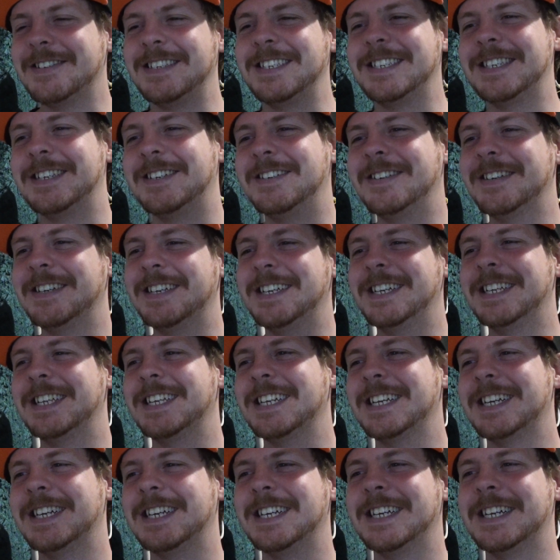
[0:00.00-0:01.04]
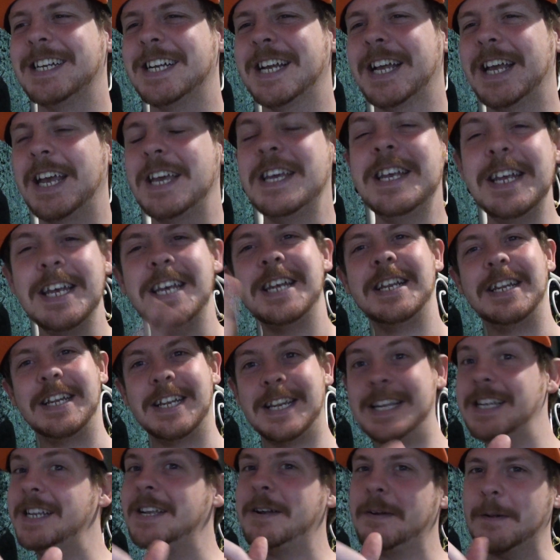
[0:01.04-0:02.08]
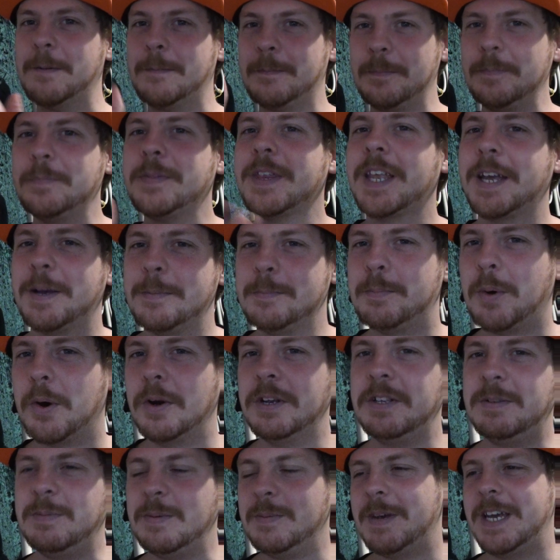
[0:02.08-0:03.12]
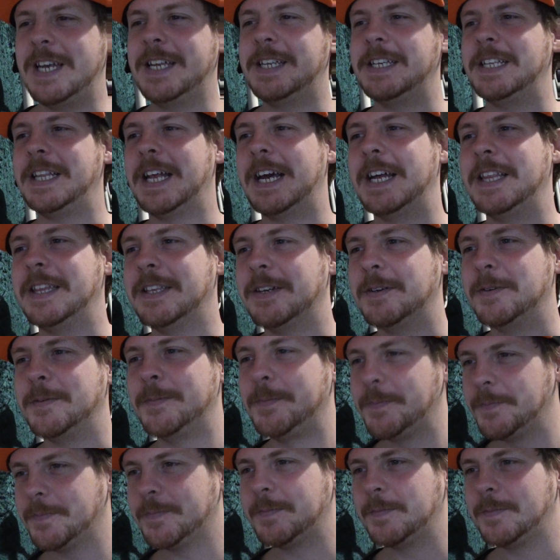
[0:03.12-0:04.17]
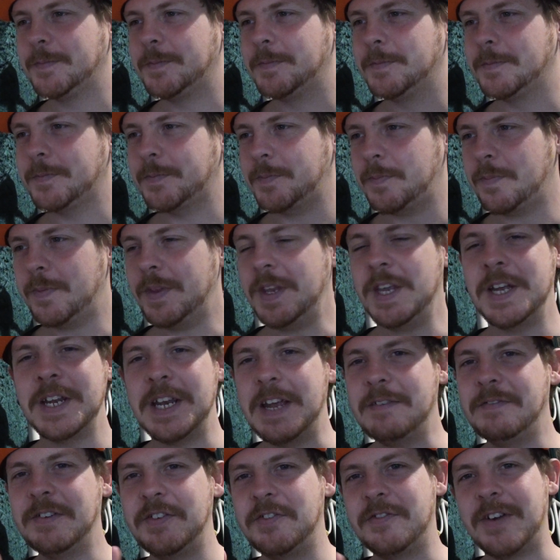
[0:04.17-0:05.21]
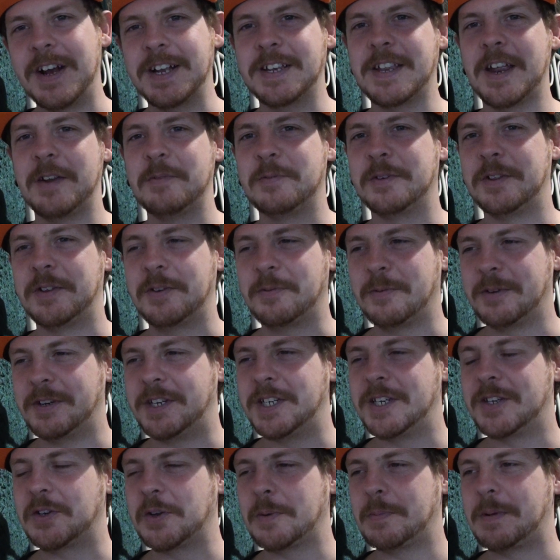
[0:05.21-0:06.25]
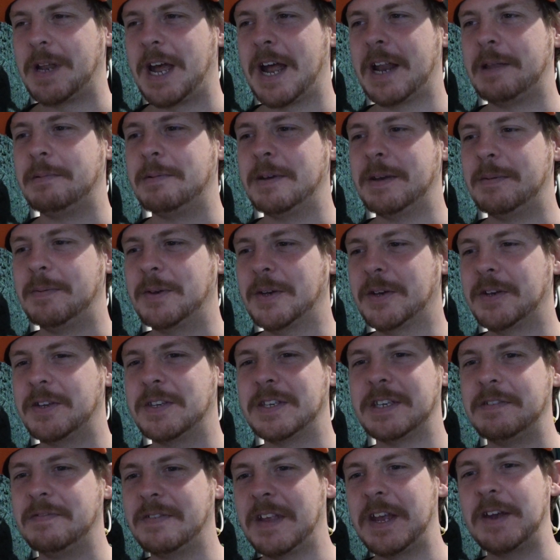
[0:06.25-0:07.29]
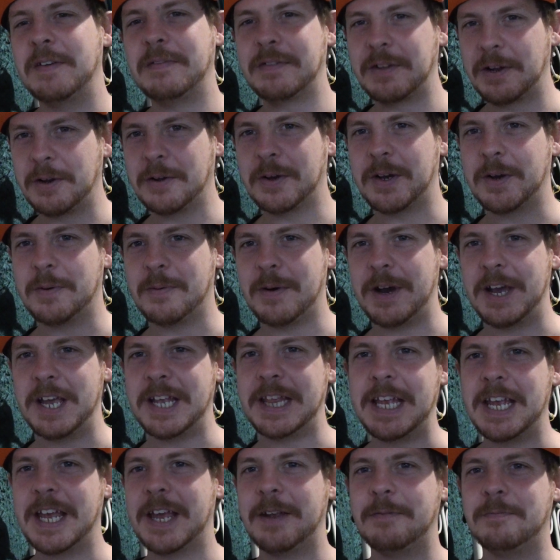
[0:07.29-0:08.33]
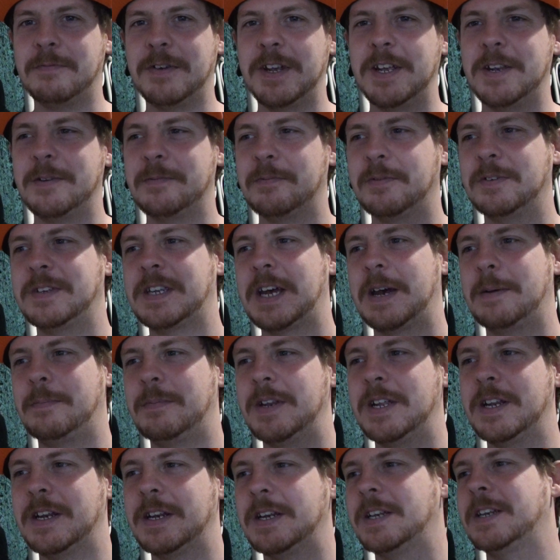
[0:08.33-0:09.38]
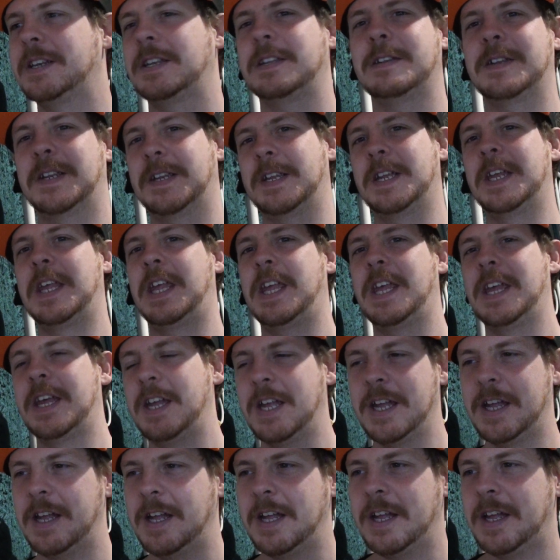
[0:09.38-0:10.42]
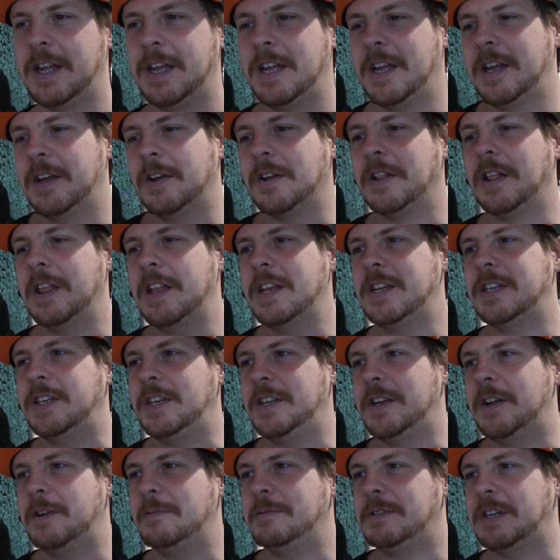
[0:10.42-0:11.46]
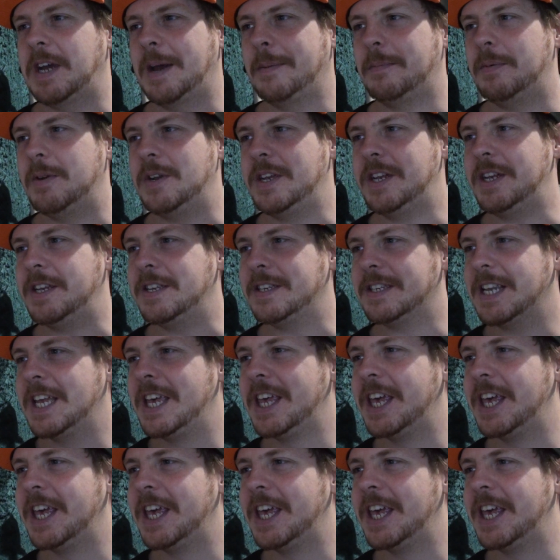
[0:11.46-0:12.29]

was so good. It, it, point to be made in that though. Never distract anyone that's watching subbed anime because if they have to look away and they ain't reading what's happening, unless you know Japanese,